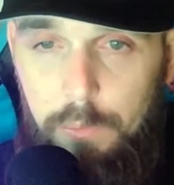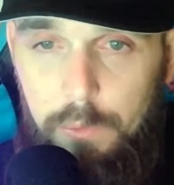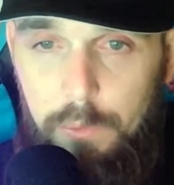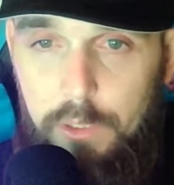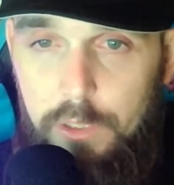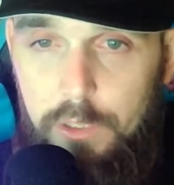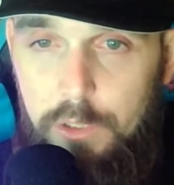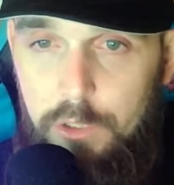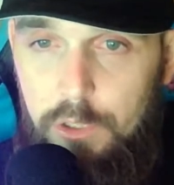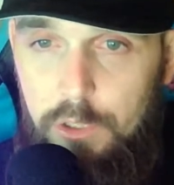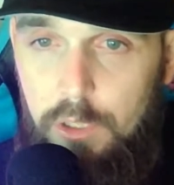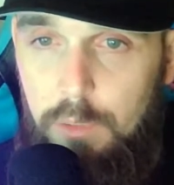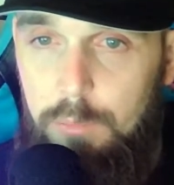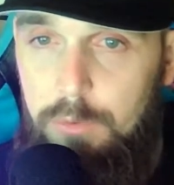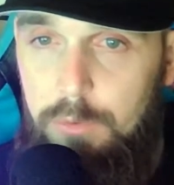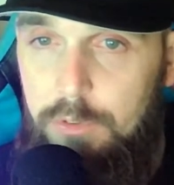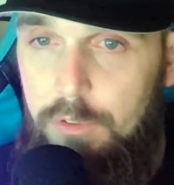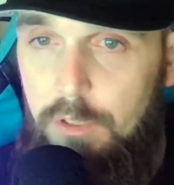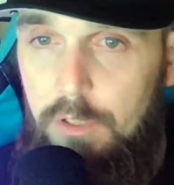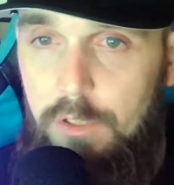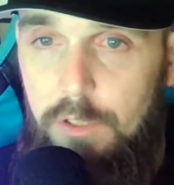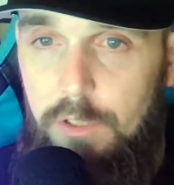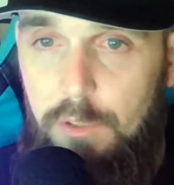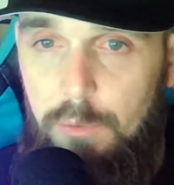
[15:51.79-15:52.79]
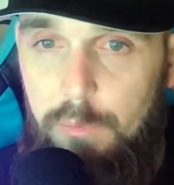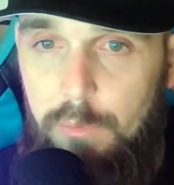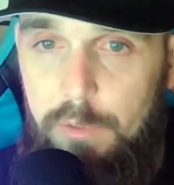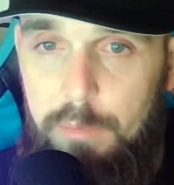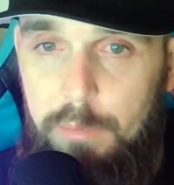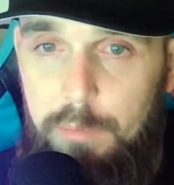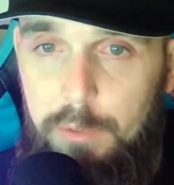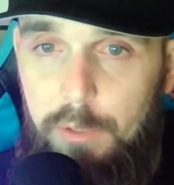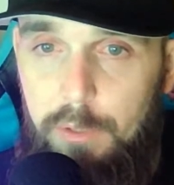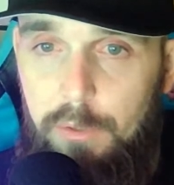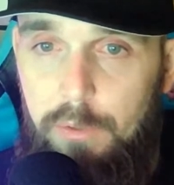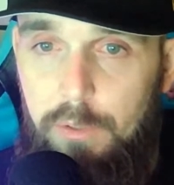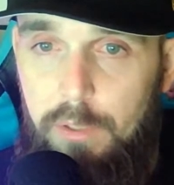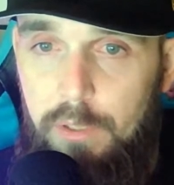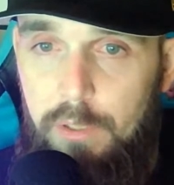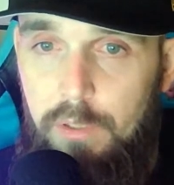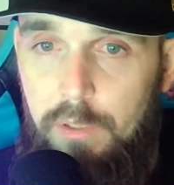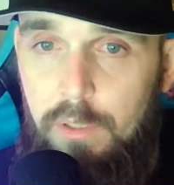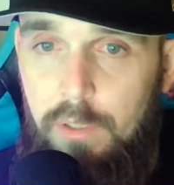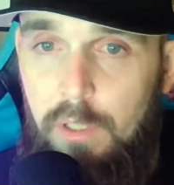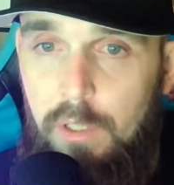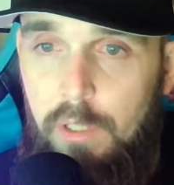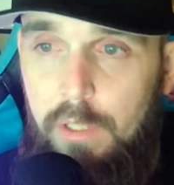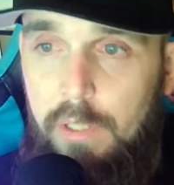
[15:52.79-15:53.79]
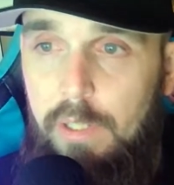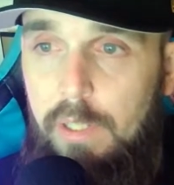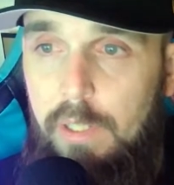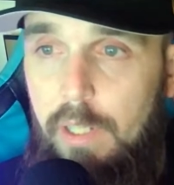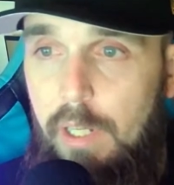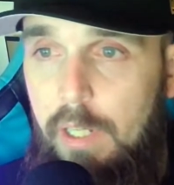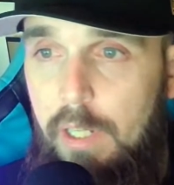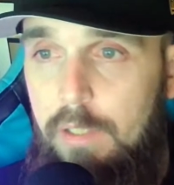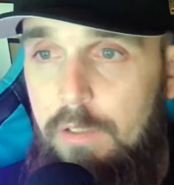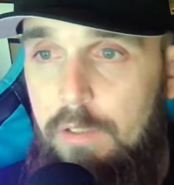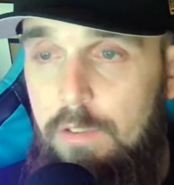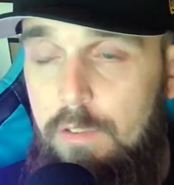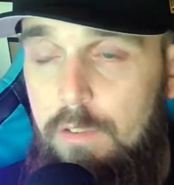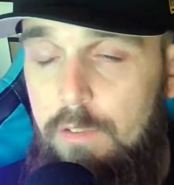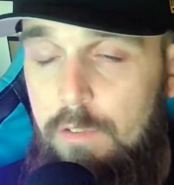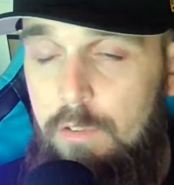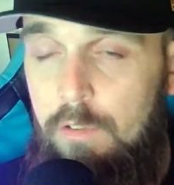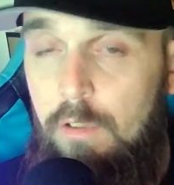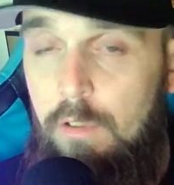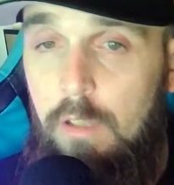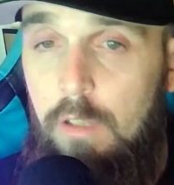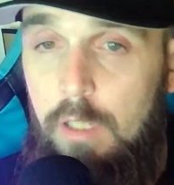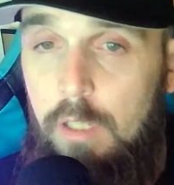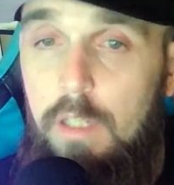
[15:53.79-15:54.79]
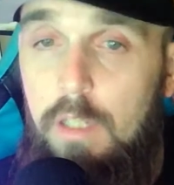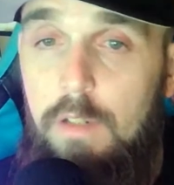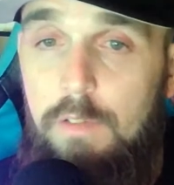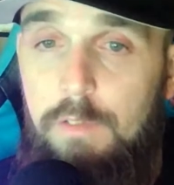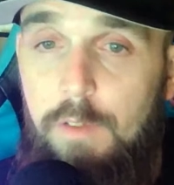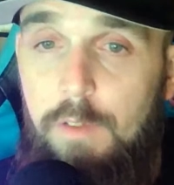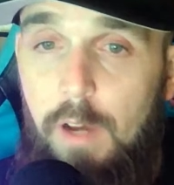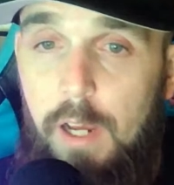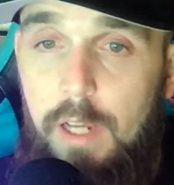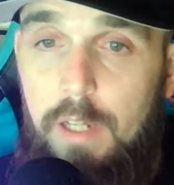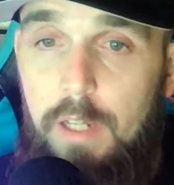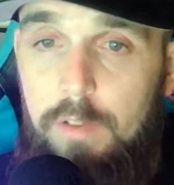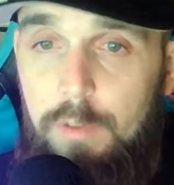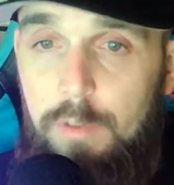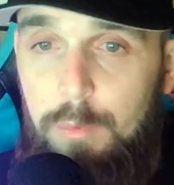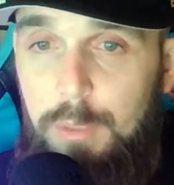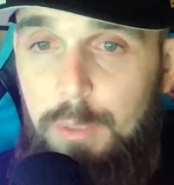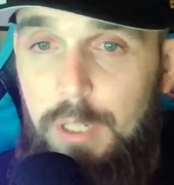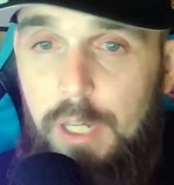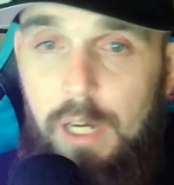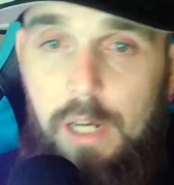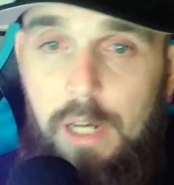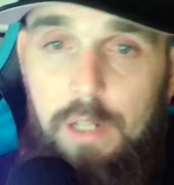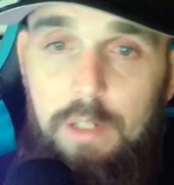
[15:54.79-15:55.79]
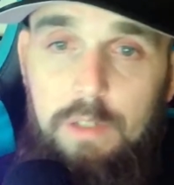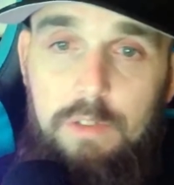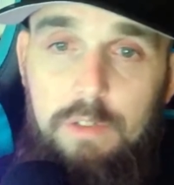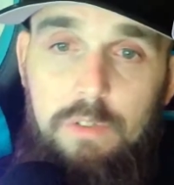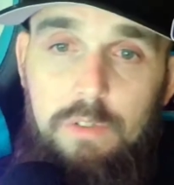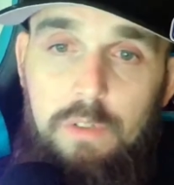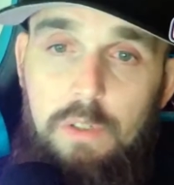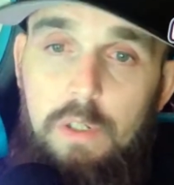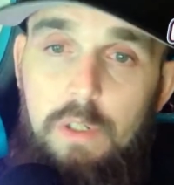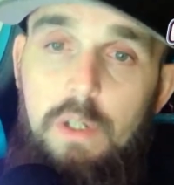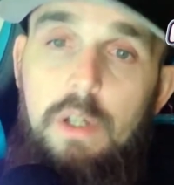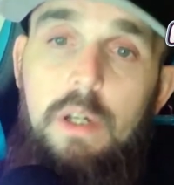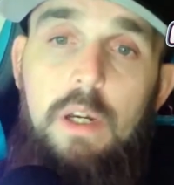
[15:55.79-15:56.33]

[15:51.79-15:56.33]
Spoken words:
really jumpstart your rebuild and solidify it, to be honest.